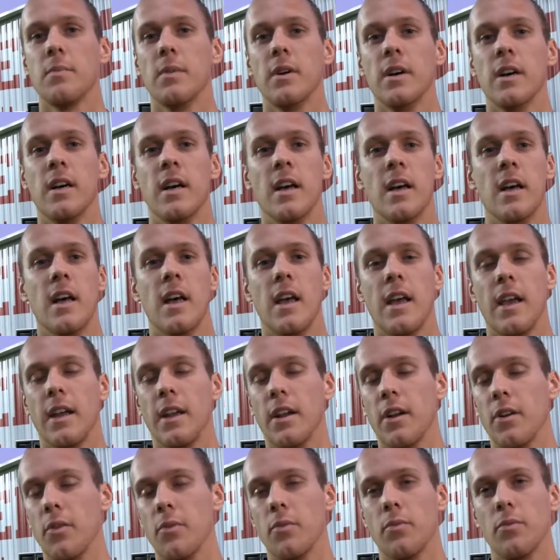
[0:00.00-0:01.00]
But, you
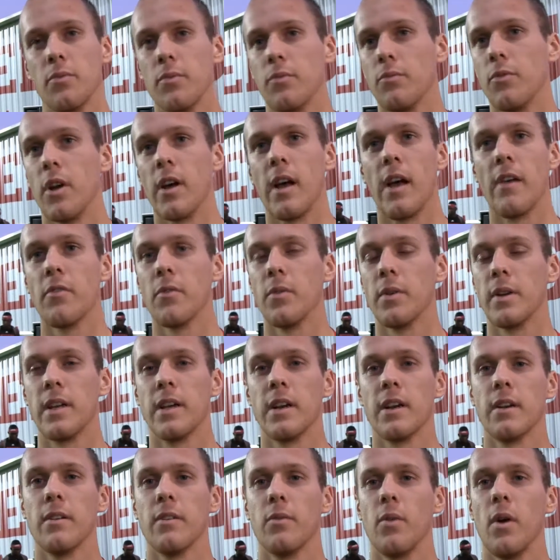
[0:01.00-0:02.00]
know, everyone
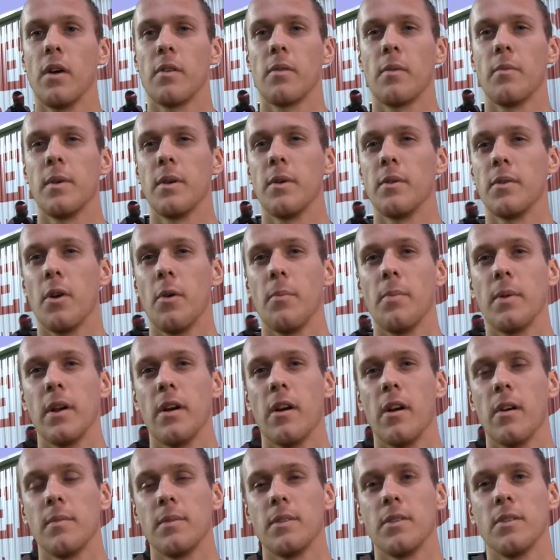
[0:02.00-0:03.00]
here welcomed me with open
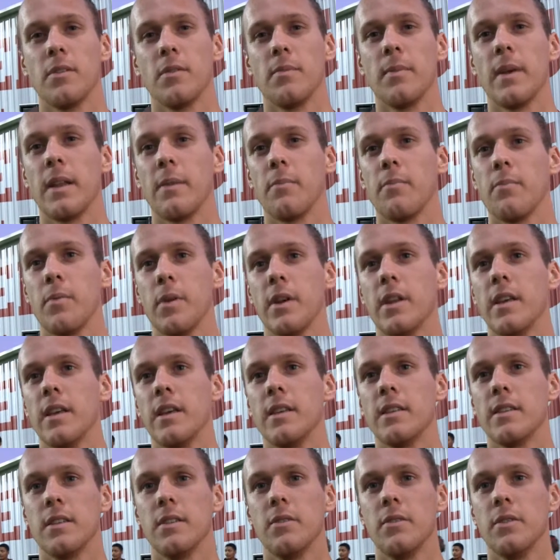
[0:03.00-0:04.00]
arms, so it made it pretty
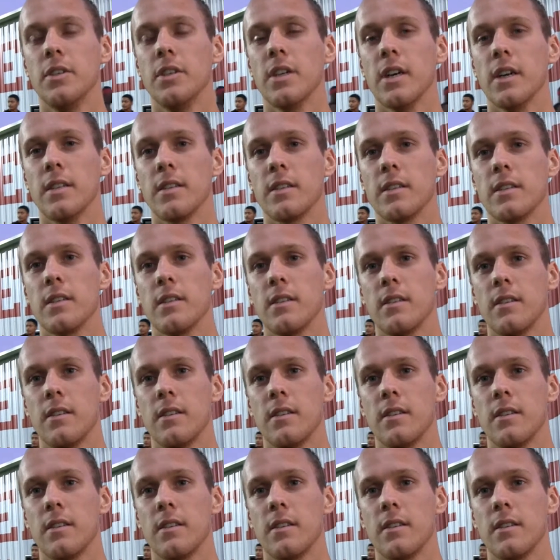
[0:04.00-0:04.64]
easy to adjust.